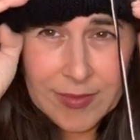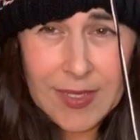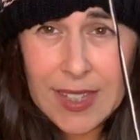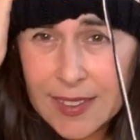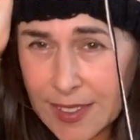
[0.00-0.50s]

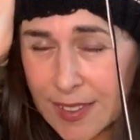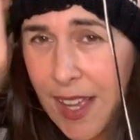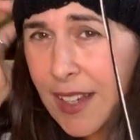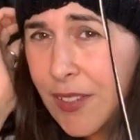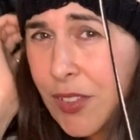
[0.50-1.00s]
This is
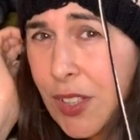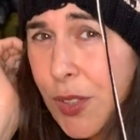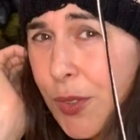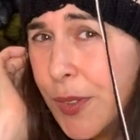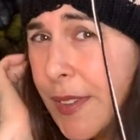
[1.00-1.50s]
kind of
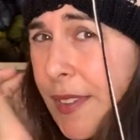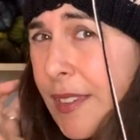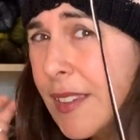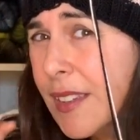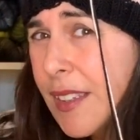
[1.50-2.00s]

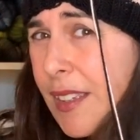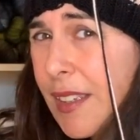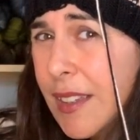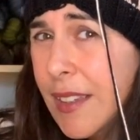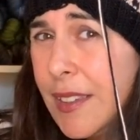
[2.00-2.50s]
loose.
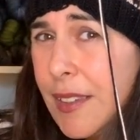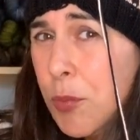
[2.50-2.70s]
This is